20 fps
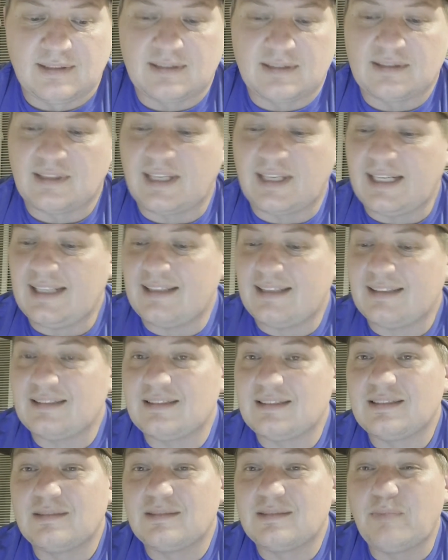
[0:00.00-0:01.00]
right?
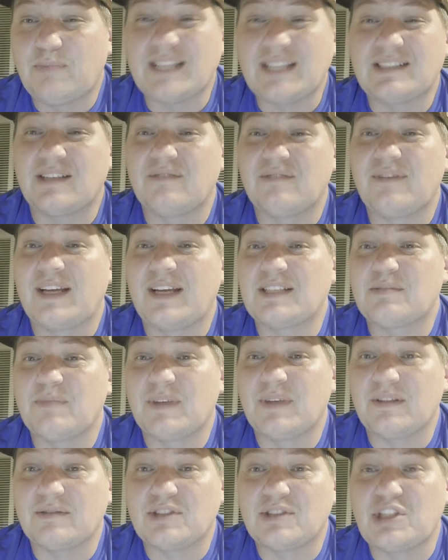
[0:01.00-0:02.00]
Best
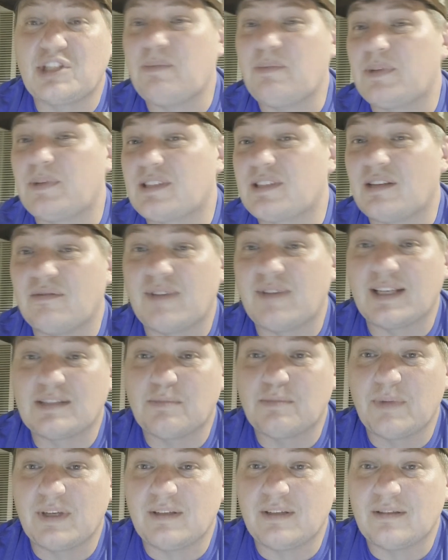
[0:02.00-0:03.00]
investment, cheapest
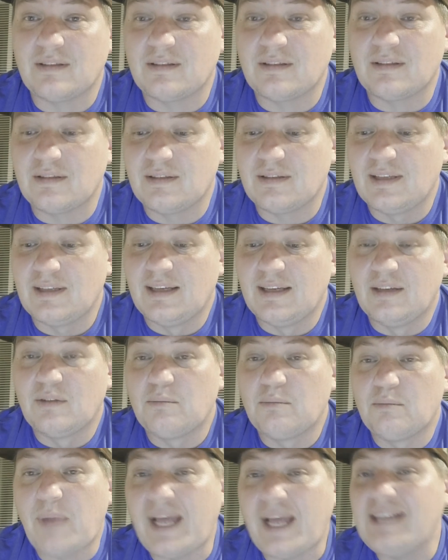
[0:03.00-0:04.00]
investment.
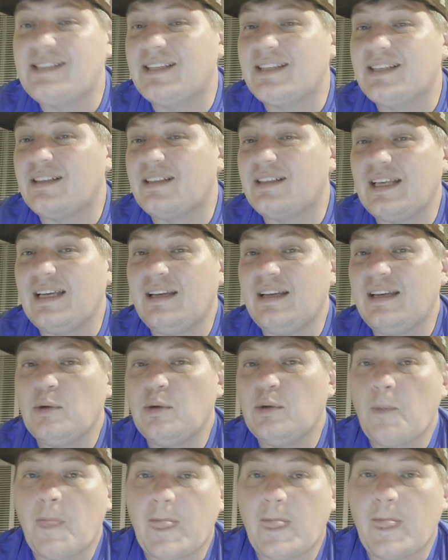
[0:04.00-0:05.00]
Basically,
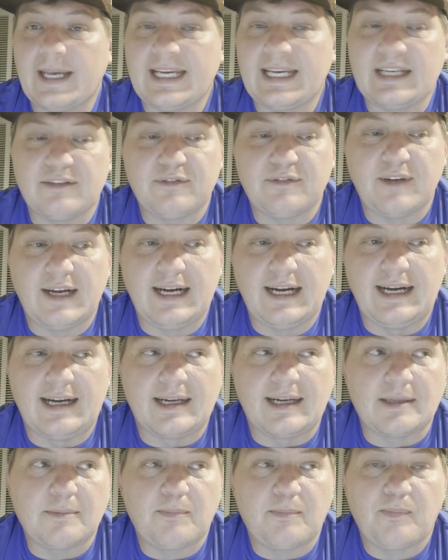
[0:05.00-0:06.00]
if
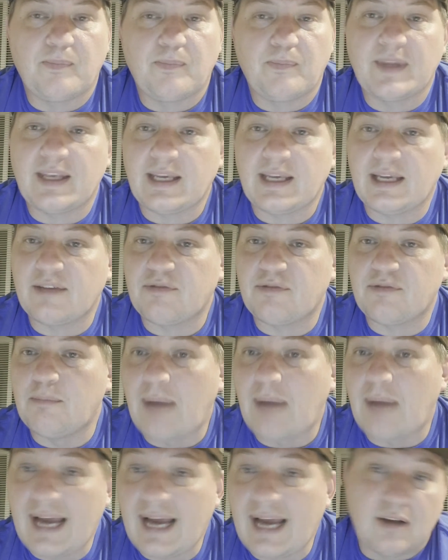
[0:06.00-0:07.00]

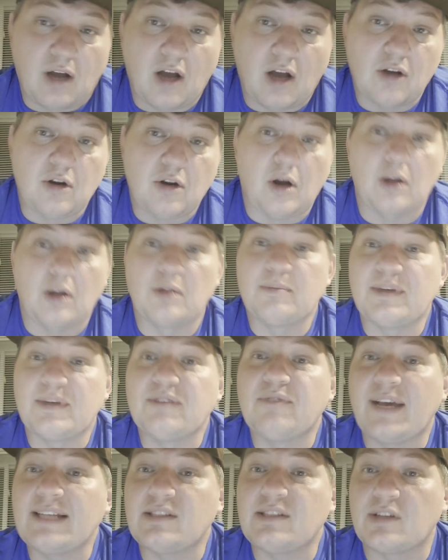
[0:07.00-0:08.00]
my, I'll call them
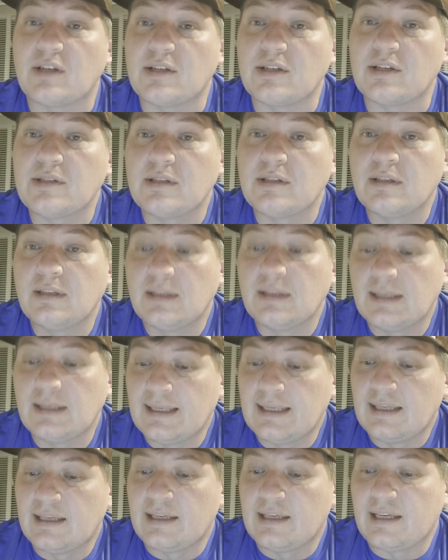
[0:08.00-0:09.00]
investors,
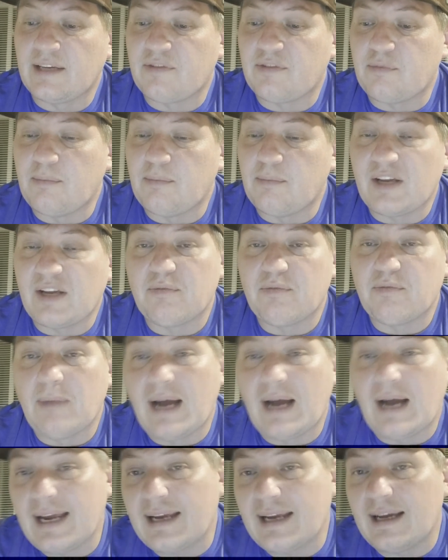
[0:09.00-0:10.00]
if
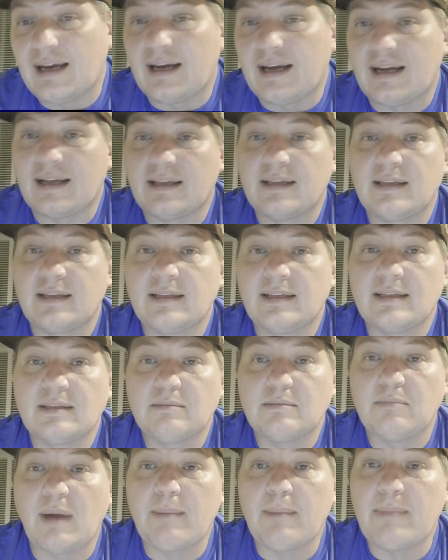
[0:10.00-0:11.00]
my
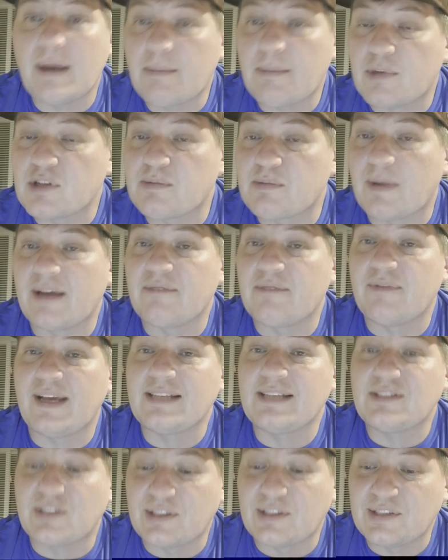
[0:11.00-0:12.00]
members, my
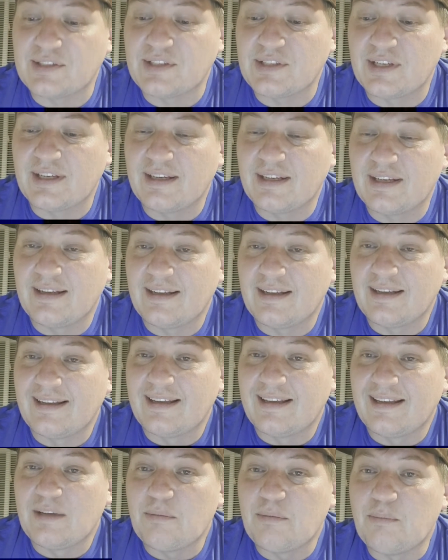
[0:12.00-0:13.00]
investors,
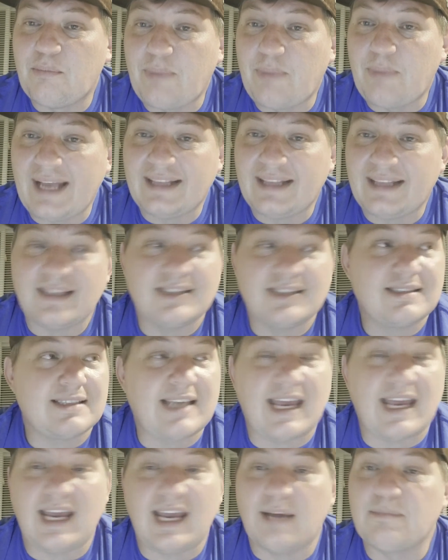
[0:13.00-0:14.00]
bet this
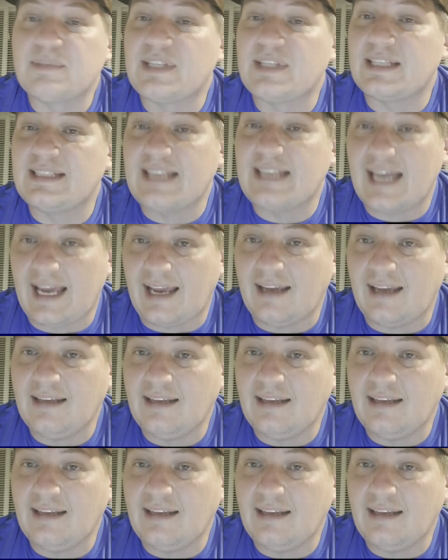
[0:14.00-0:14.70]
game today